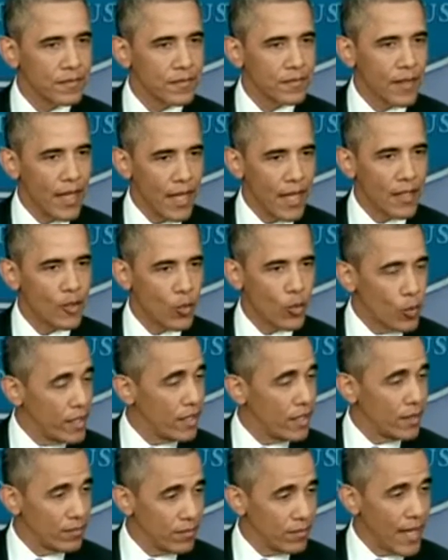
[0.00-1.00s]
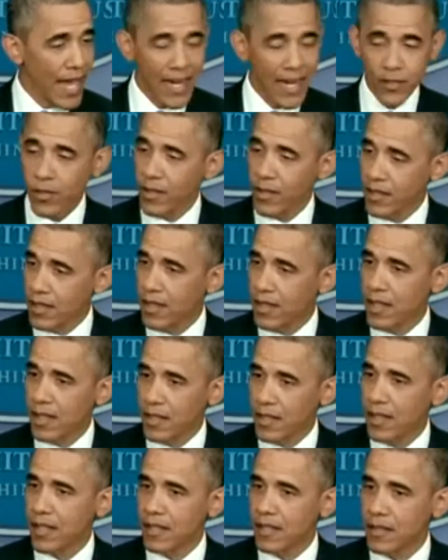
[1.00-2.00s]
And do we actually
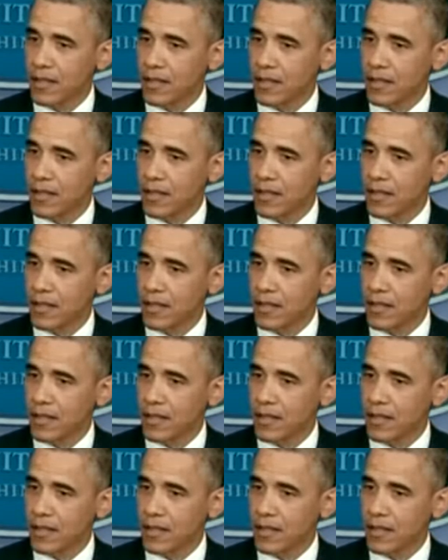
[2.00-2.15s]
think that